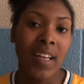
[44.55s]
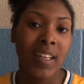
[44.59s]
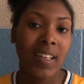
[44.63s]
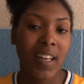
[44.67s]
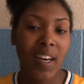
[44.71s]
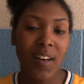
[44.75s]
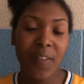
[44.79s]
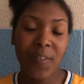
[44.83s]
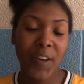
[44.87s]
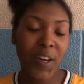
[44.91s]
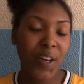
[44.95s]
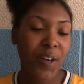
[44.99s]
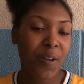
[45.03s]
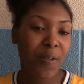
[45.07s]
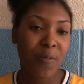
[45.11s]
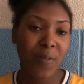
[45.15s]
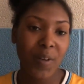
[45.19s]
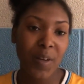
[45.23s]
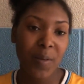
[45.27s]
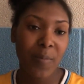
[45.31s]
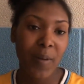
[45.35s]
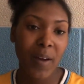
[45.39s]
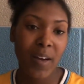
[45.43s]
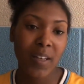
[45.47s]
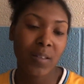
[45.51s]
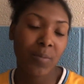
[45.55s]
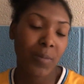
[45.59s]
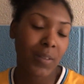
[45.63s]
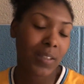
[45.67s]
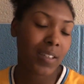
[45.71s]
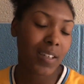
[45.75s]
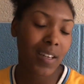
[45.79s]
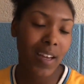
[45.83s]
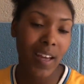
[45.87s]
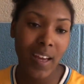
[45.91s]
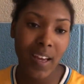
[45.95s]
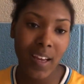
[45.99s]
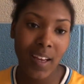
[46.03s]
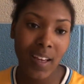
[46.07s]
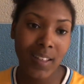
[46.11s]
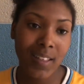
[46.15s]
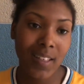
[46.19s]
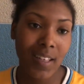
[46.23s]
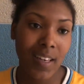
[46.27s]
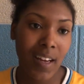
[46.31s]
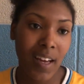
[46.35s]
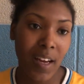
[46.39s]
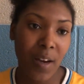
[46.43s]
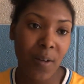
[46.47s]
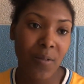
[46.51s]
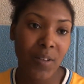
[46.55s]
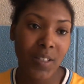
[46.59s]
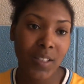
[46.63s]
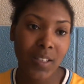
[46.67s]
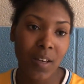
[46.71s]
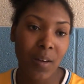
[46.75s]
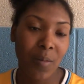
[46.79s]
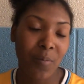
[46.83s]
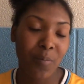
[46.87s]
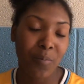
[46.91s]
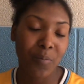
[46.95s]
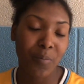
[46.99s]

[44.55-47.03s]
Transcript: Love getting rebounds. But tonight was the